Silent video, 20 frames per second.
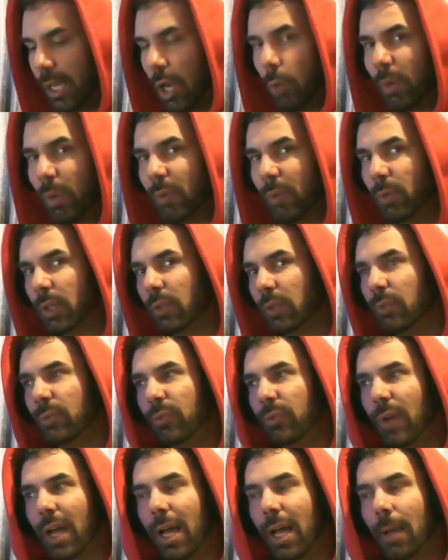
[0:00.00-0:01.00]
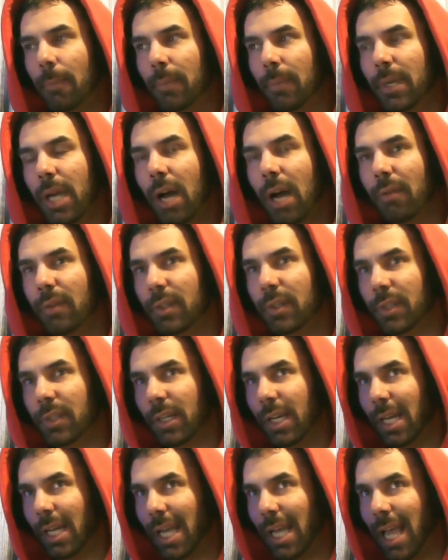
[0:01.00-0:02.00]
we would have um, covered
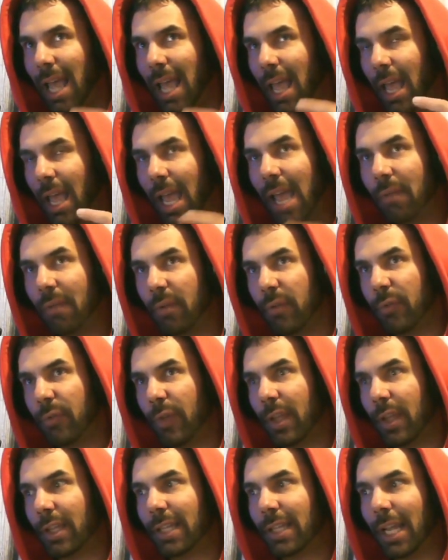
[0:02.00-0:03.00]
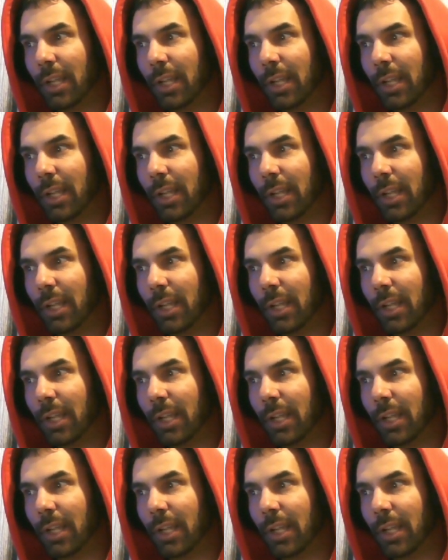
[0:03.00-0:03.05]
everything that